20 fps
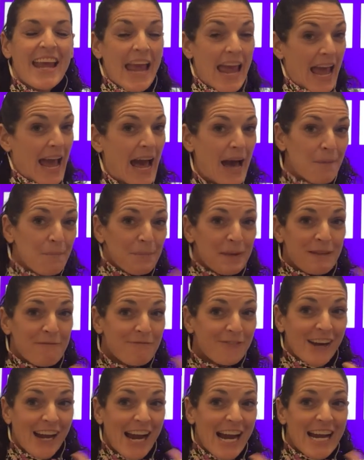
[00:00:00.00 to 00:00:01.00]
Happy
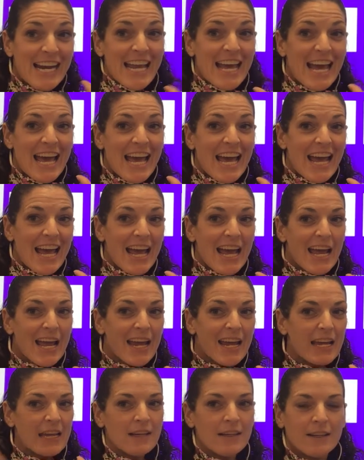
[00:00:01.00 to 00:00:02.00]

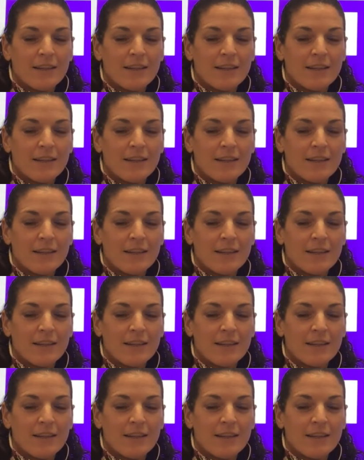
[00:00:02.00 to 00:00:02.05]
Friday!